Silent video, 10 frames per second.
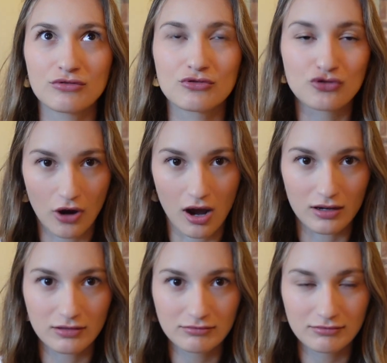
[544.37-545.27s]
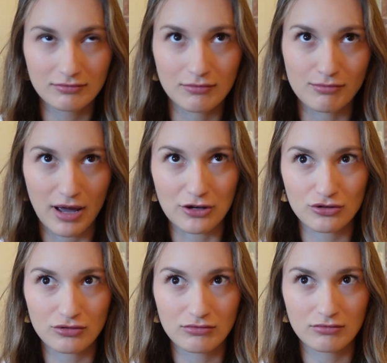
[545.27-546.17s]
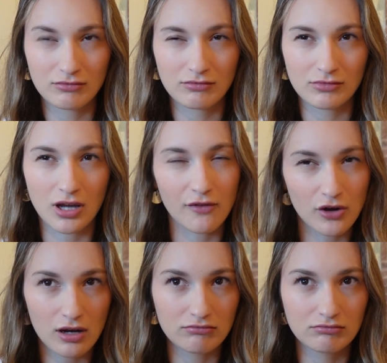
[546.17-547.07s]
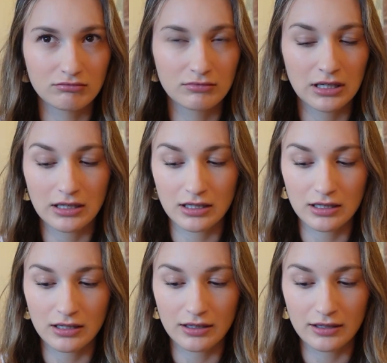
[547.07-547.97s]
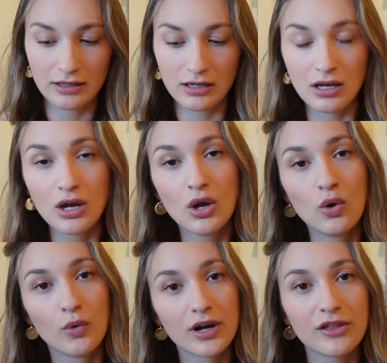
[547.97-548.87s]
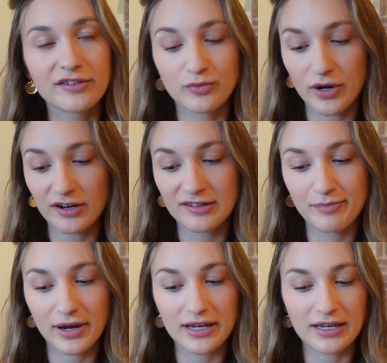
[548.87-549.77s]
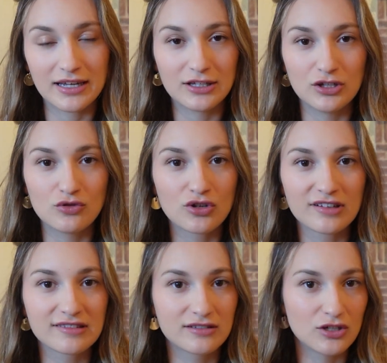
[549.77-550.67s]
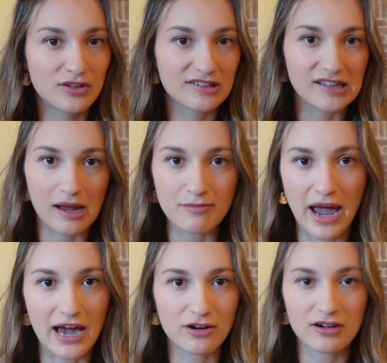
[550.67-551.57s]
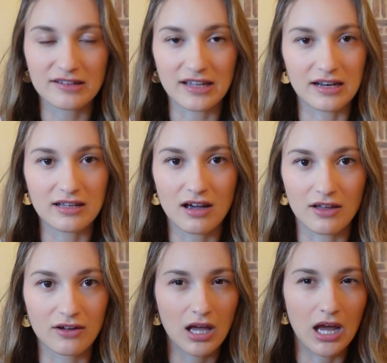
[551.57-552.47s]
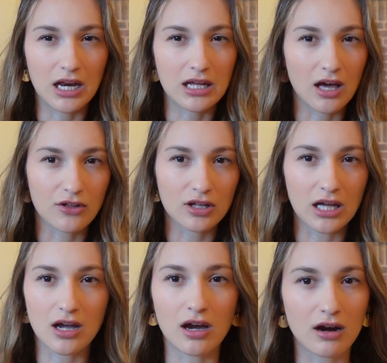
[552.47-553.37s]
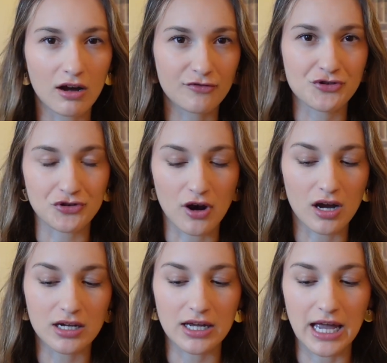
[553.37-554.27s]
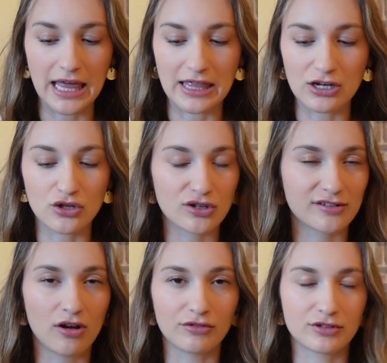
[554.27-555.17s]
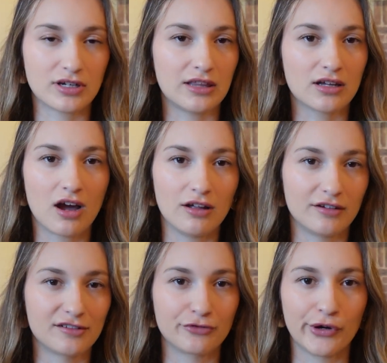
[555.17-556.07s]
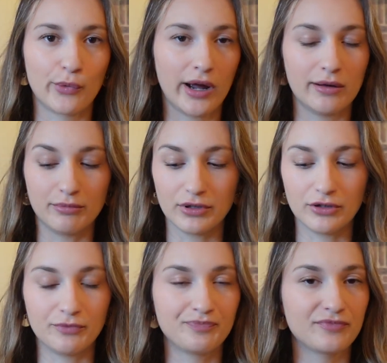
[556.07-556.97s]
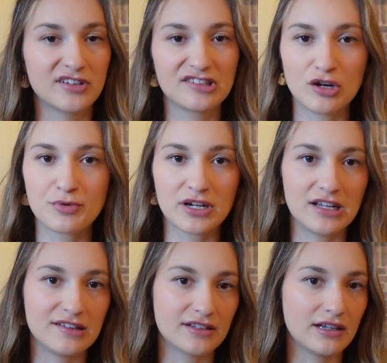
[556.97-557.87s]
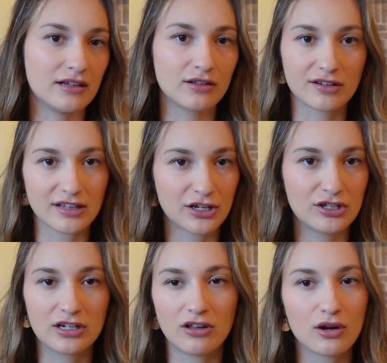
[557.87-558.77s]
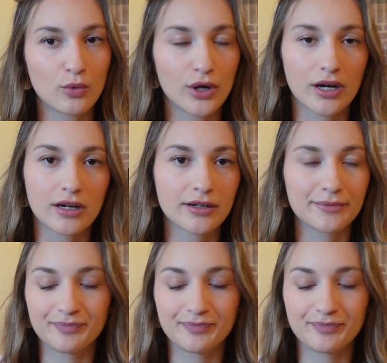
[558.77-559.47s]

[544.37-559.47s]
shrug, mesh cover up. What are those words? But you just do the same pattern as any other like cut off shrug, and then you just alternate the colors, red, white, and blue. Super easy, looks like you did a lot of work,